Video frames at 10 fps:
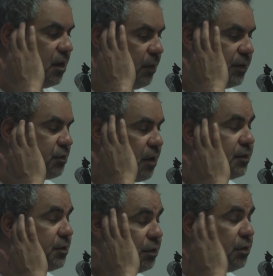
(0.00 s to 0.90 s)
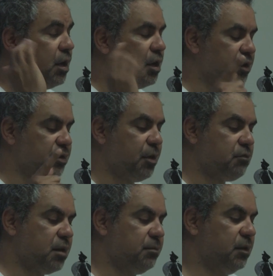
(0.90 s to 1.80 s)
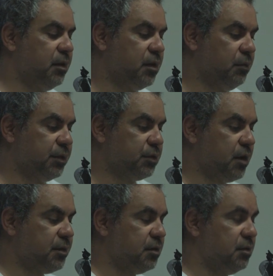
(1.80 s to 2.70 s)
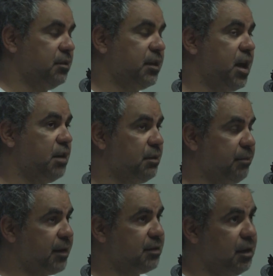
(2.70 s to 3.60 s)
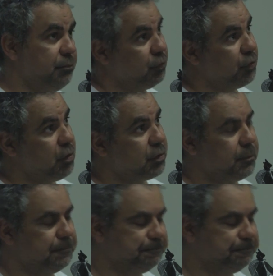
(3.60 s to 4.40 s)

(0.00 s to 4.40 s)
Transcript: I went straight to, because of my rugby league, I went straight to the Canterbury Bankstown Bulldogs.